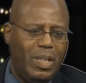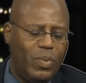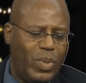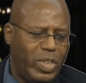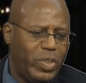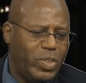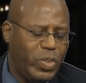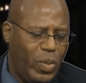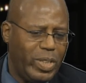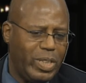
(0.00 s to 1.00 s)
What is your
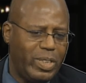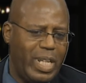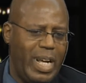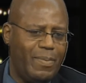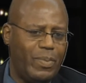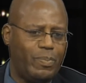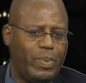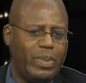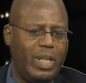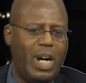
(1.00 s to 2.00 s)
choices that
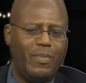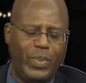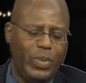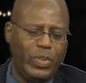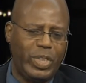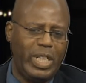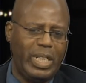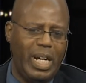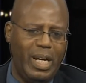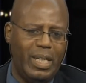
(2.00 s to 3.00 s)
our viewers
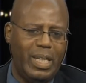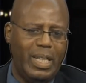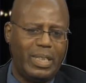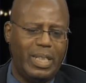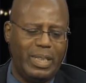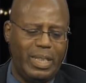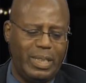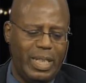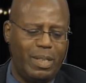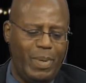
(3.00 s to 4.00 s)
can
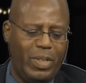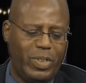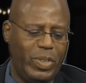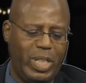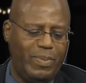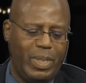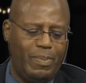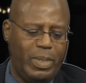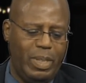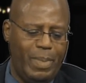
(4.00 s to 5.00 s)
think about? So you give
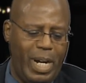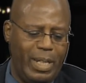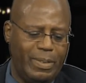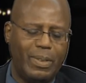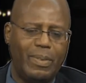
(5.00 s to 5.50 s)
some on their mind.